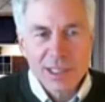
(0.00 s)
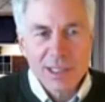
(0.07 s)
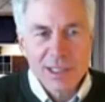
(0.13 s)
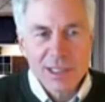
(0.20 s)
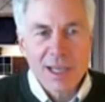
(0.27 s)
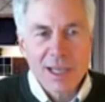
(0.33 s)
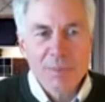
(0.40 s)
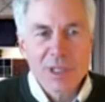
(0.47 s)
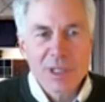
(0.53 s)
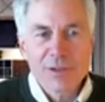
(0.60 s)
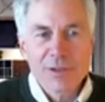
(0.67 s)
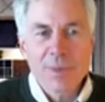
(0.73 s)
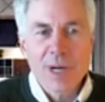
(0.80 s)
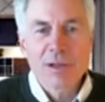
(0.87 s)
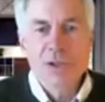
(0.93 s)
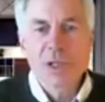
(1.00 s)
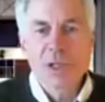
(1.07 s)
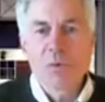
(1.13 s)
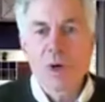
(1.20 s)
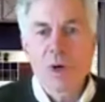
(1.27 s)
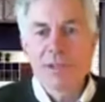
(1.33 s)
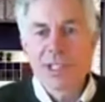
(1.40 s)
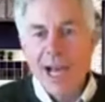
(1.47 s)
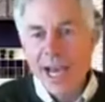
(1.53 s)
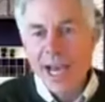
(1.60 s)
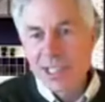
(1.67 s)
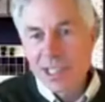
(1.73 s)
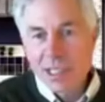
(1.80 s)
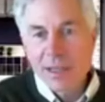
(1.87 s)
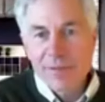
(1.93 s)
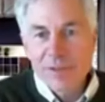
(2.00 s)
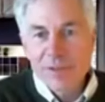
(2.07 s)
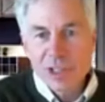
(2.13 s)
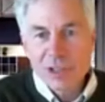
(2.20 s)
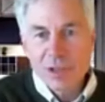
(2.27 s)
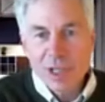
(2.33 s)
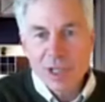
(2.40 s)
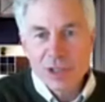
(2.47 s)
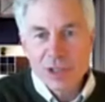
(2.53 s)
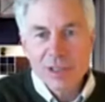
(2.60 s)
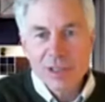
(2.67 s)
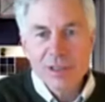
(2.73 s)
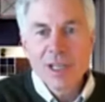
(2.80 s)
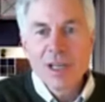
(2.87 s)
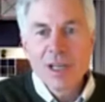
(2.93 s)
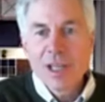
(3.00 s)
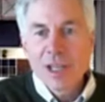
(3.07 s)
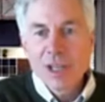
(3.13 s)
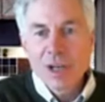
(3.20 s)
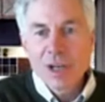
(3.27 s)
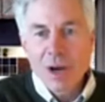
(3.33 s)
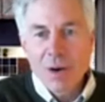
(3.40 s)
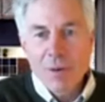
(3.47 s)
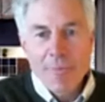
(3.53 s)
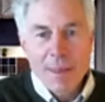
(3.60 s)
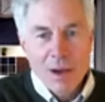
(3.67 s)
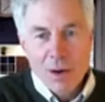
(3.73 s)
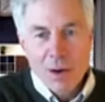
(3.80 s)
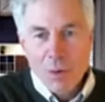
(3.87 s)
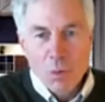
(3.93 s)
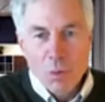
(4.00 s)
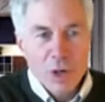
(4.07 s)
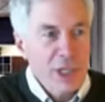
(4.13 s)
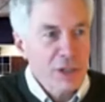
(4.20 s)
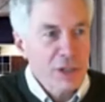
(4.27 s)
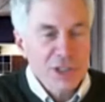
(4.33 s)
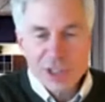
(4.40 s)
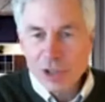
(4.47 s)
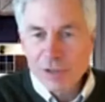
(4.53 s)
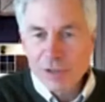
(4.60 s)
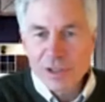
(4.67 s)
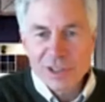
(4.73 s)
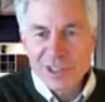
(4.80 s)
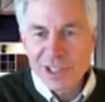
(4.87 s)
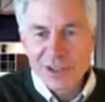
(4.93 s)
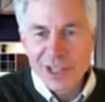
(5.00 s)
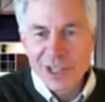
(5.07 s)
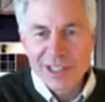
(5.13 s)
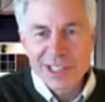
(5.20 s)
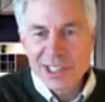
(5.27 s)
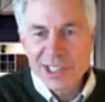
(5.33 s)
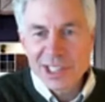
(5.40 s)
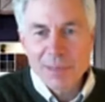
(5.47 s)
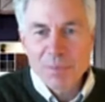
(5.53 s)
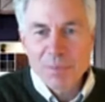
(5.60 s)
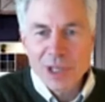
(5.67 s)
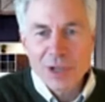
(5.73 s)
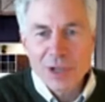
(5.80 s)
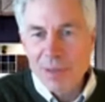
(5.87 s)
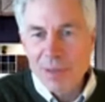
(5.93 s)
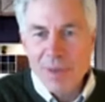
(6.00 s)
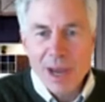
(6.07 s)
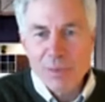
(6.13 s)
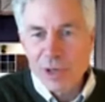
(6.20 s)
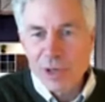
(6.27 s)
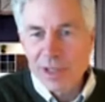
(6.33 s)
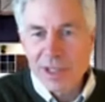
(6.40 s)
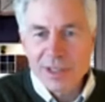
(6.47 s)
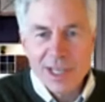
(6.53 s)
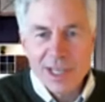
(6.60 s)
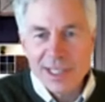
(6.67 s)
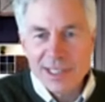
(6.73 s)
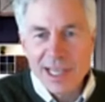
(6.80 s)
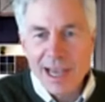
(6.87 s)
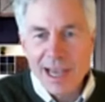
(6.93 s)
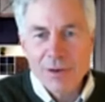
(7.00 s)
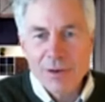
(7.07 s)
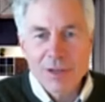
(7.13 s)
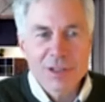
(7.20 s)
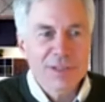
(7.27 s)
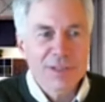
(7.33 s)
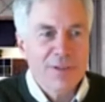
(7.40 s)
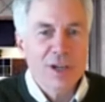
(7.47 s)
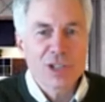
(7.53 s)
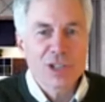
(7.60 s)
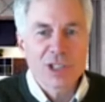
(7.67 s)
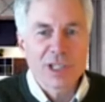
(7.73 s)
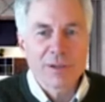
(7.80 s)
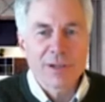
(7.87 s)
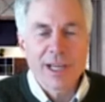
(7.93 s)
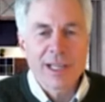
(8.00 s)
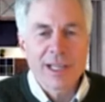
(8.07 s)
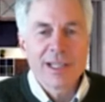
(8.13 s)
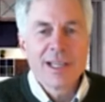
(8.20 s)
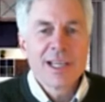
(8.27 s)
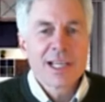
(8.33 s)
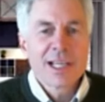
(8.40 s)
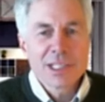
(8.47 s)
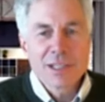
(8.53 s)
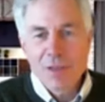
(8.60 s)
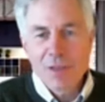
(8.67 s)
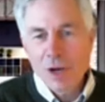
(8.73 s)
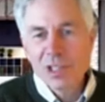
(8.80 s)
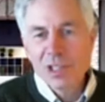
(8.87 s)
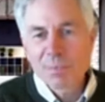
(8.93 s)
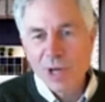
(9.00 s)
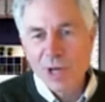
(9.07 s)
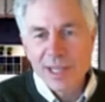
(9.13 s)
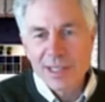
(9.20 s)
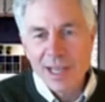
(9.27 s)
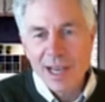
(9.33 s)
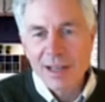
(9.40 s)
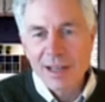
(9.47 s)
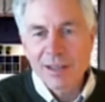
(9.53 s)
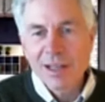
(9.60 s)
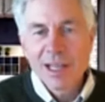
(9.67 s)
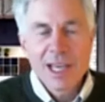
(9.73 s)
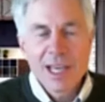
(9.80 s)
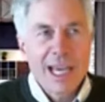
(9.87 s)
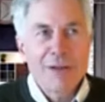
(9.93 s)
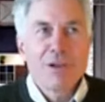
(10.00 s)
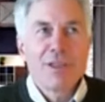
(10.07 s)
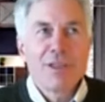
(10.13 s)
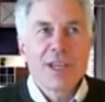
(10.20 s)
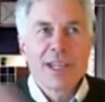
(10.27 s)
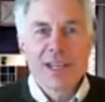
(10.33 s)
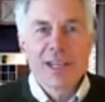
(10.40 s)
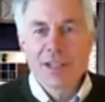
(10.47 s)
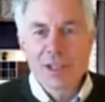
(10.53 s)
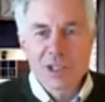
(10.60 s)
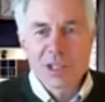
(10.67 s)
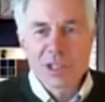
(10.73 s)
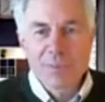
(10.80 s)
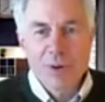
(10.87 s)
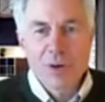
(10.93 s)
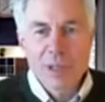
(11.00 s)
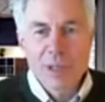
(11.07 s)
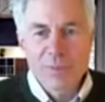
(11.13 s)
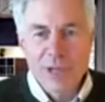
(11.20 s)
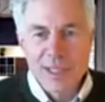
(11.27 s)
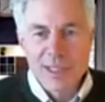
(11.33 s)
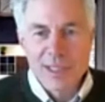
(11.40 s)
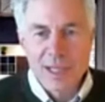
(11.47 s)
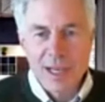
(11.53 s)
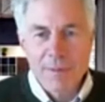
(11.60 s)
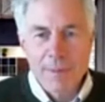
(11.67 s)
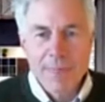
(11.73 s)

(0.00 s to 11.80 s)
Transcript: segments for monitoring. One is IT infrastructure. What are your servers doing? The CPU, the memory, the disk, how are those functioning, right? Because if those break down, everything that they're supporting breaks down.